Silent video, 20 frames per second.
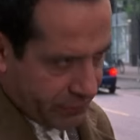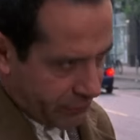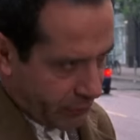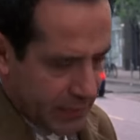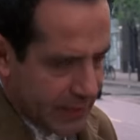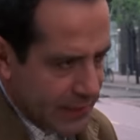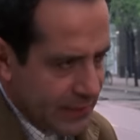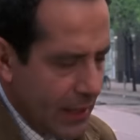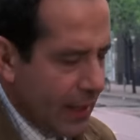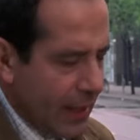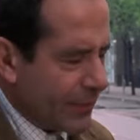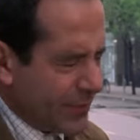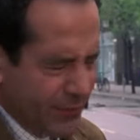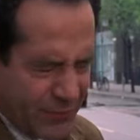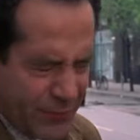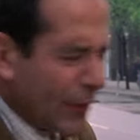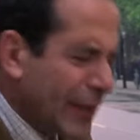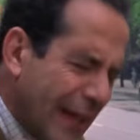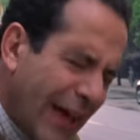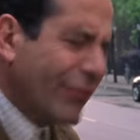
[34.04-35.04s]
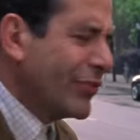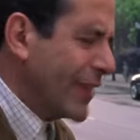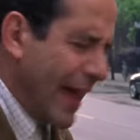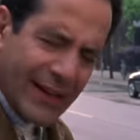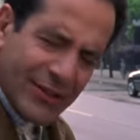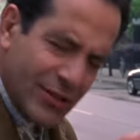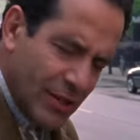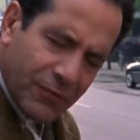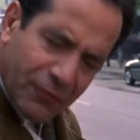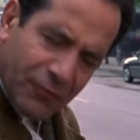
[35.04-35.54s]
three times. Forget
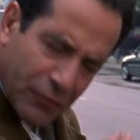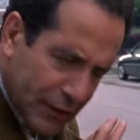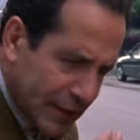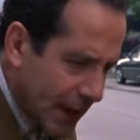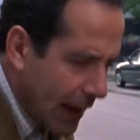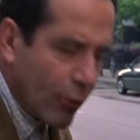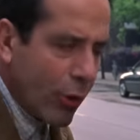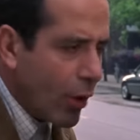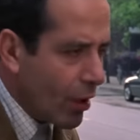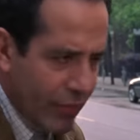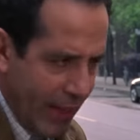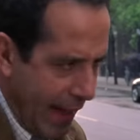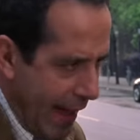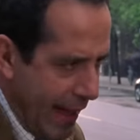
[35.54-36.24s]
that. Just forget all